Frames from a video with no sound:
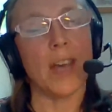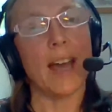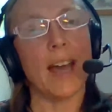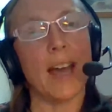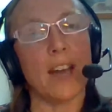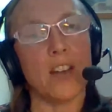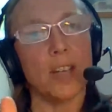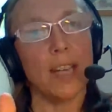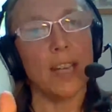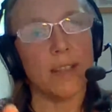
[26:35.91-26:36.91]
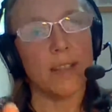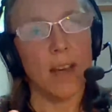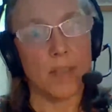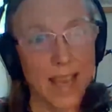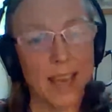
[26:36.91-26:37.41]
Actually, it's at
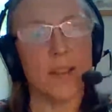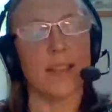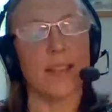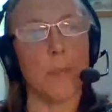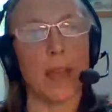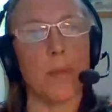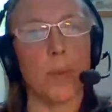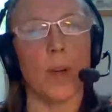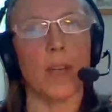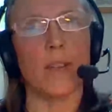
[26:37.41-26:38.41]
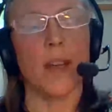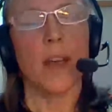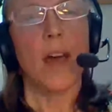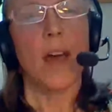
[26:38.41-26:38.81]
the second TMA point.